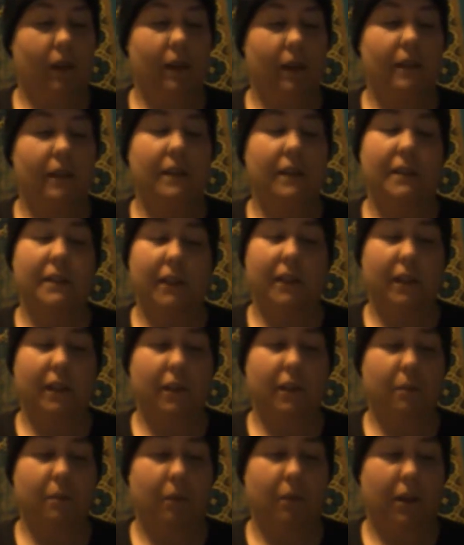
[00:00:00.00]
At least that
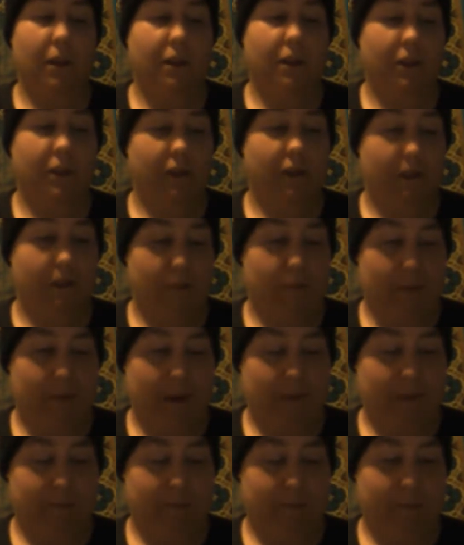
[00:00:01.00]
explains it to me.
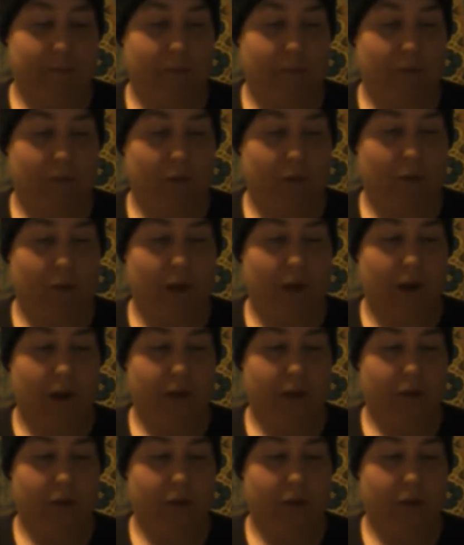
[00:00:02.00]
Okay,